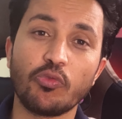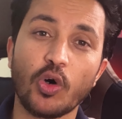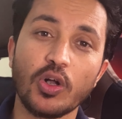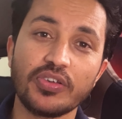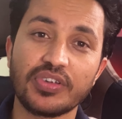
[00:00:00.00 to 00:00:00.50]

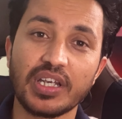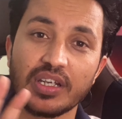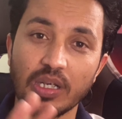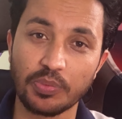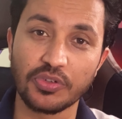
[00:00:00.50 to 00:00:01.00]
walls
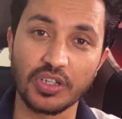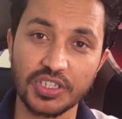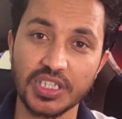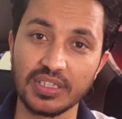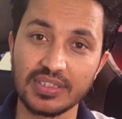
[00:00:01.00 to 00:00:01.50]
and
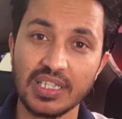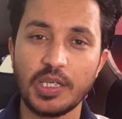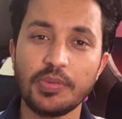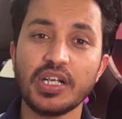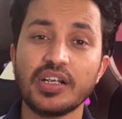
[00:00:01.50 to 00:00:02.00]
obstructions.
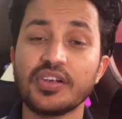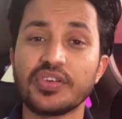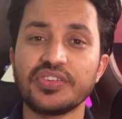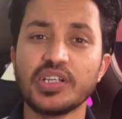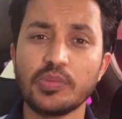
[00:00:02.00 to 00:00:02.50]
Keep it at a
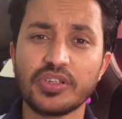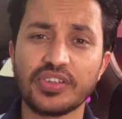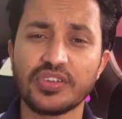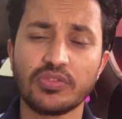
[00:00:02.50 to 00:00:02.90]
reasonable distance